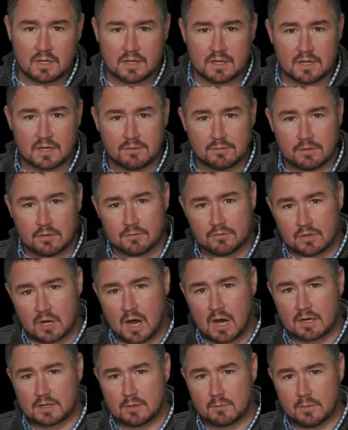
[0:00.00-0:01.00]
If you've
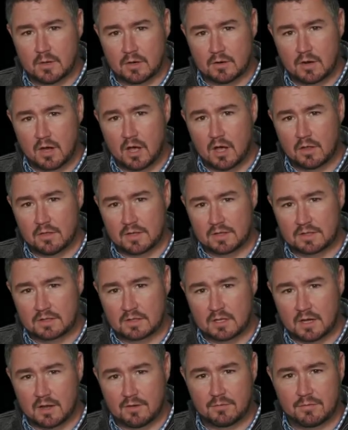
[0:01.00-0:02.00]
talked about all the
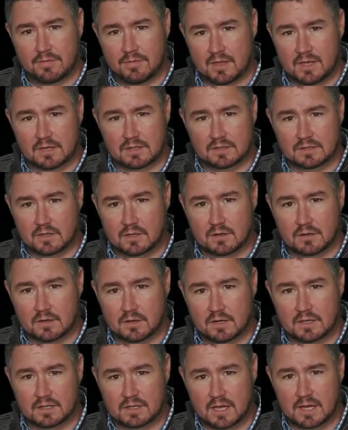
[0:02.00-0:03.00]
tough things that are going
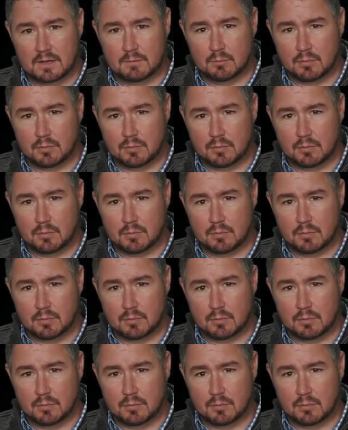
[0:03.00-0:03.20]
to take